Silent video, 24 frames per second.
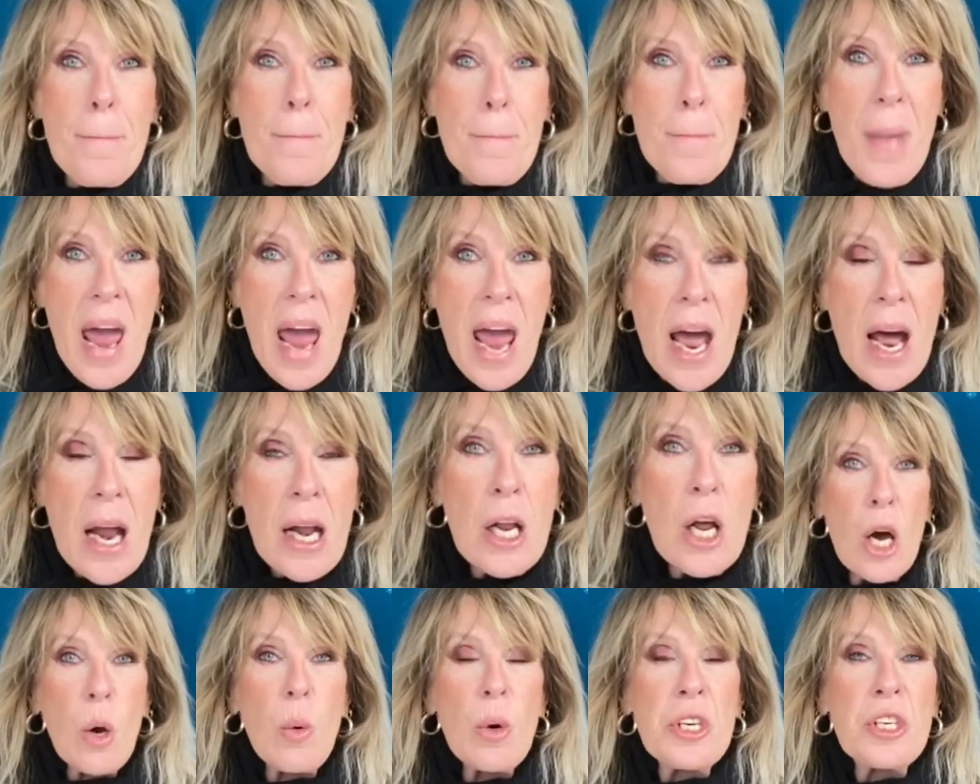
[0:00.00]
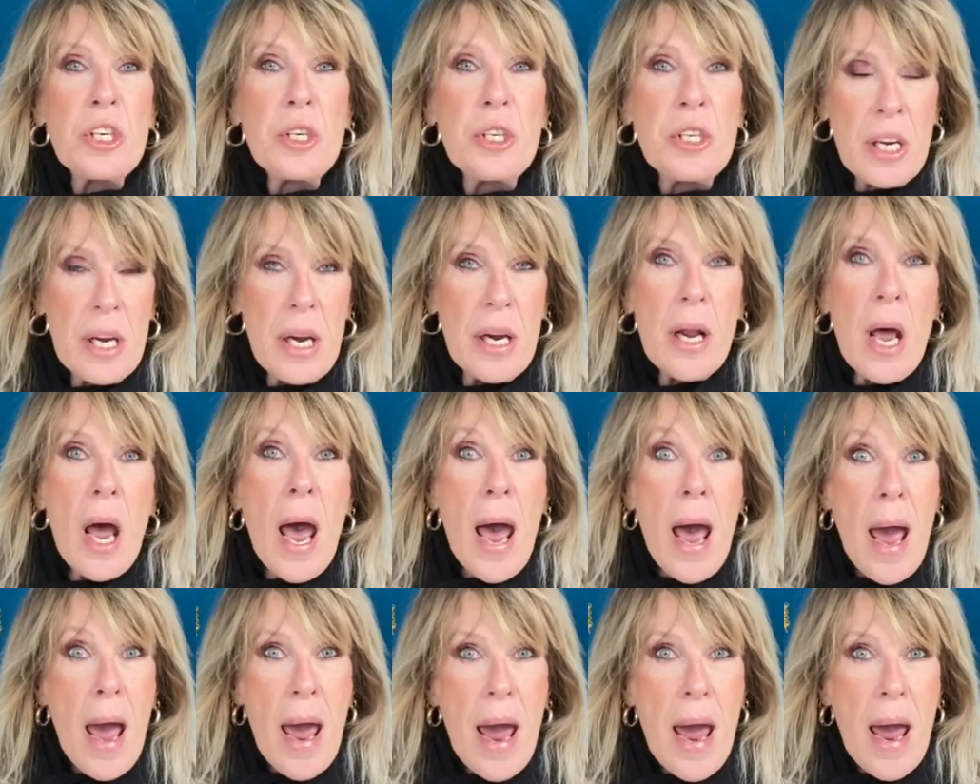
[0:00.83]
Man, look what you did.
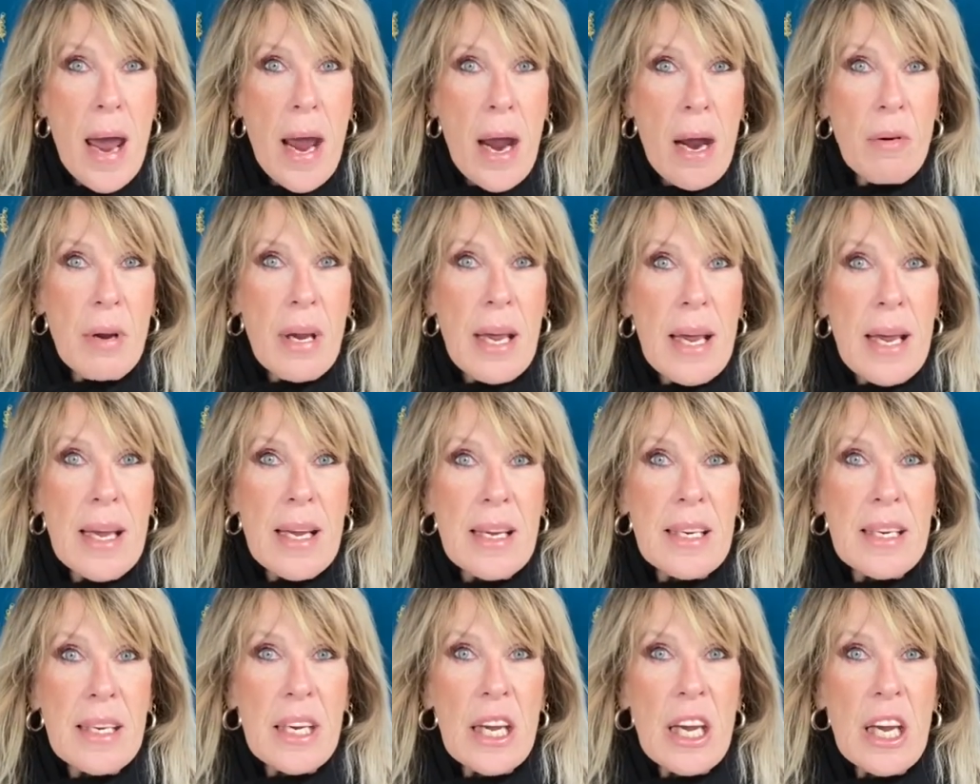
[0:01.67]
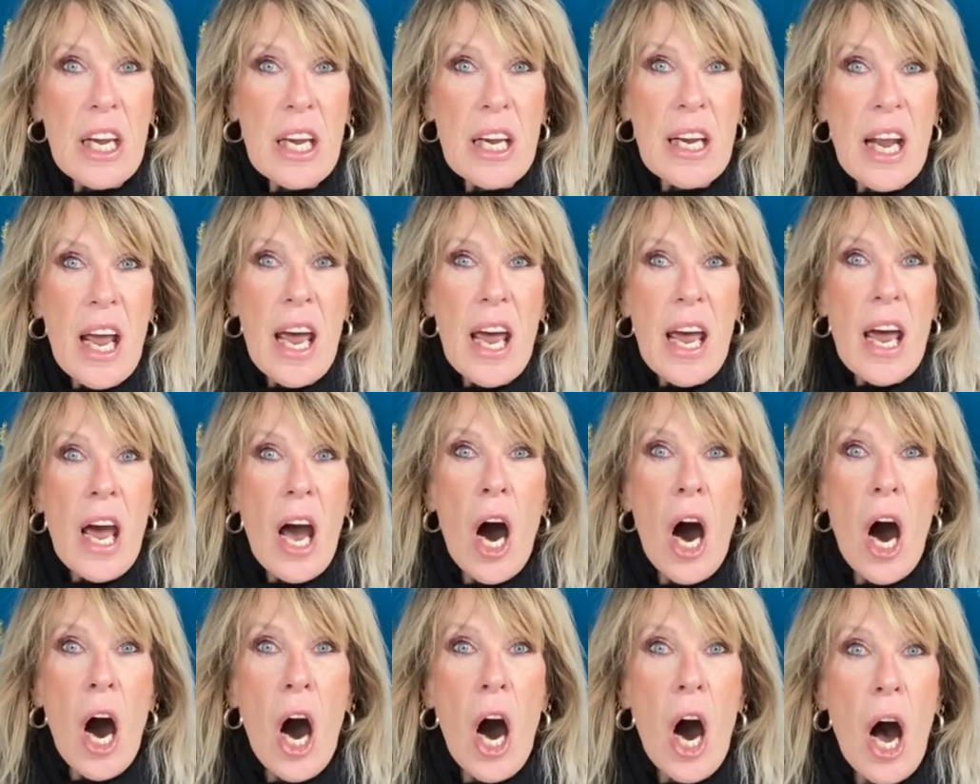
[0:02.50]
Harry is in a
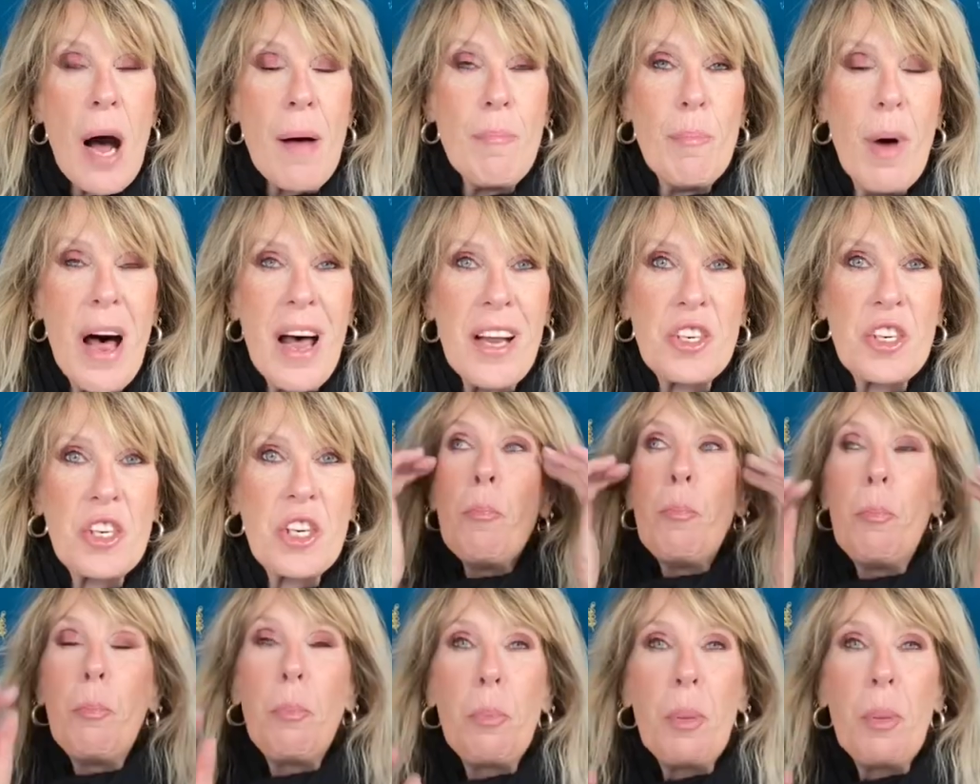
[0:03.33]
hot mess.